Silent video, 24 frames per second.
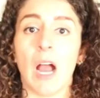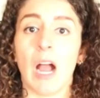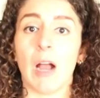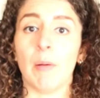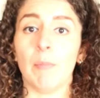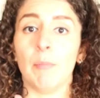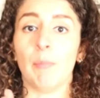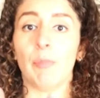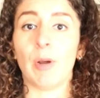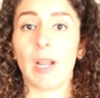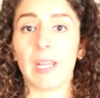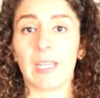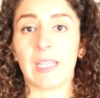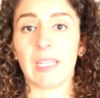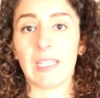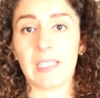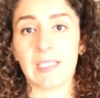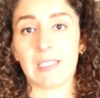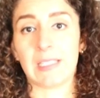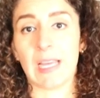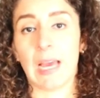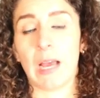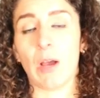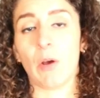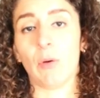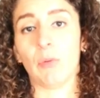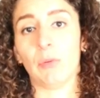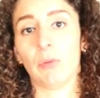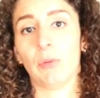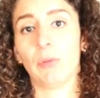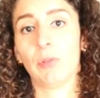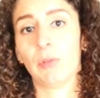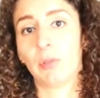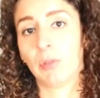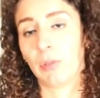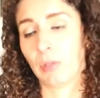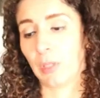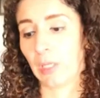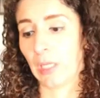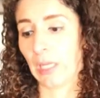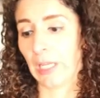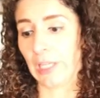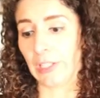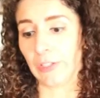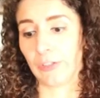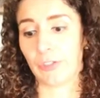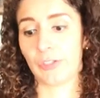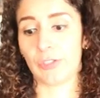I'm breaking it down
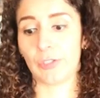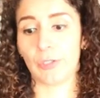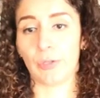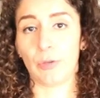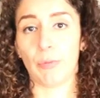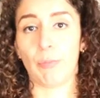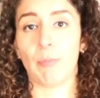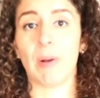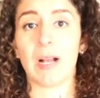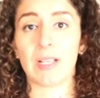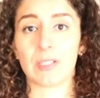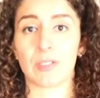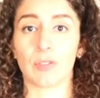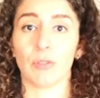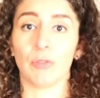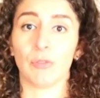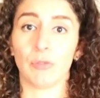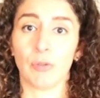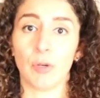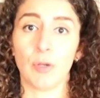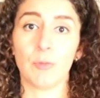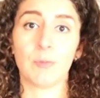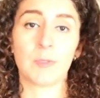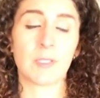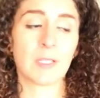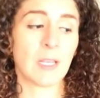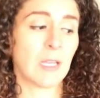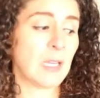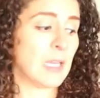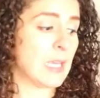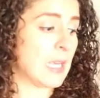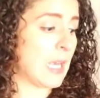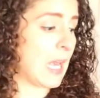into muscle groups.